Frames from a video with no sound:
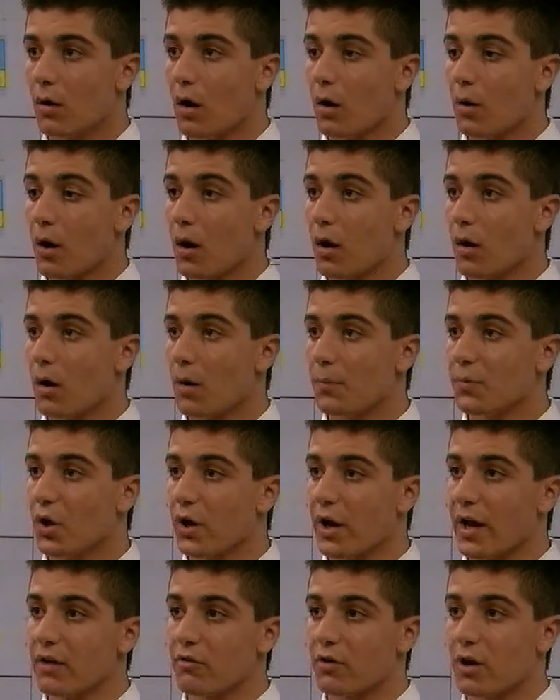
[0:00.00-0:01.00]
Oh, I'm
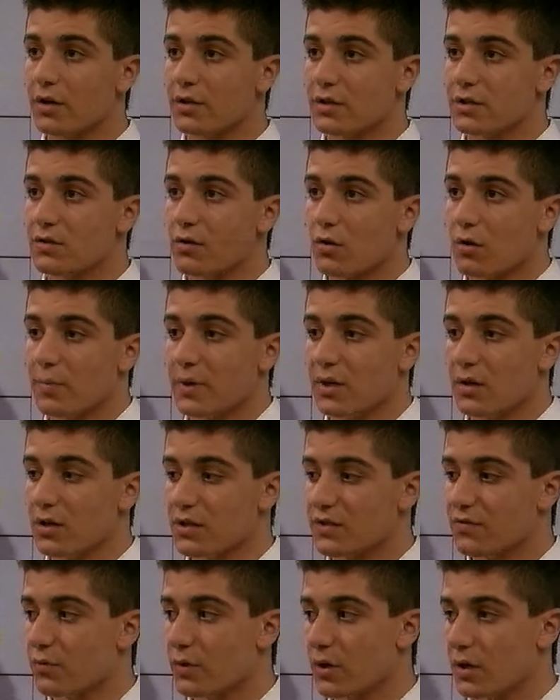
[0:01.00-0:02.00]
not angry. I just thought it'd be
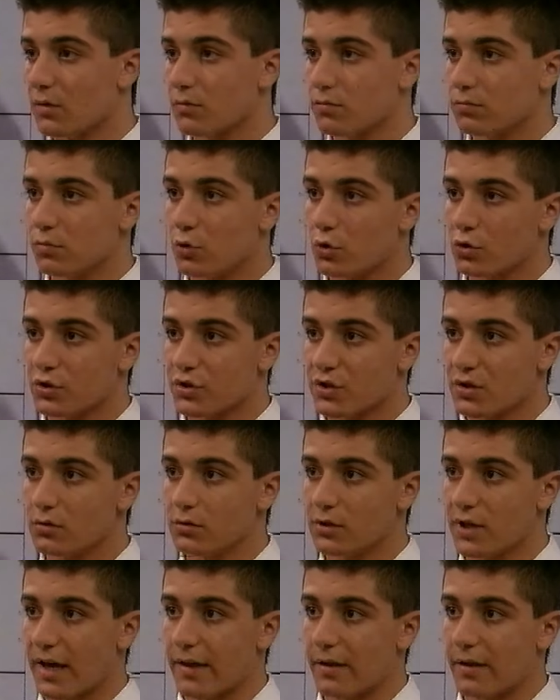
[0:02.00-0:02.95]
nice if we walked to school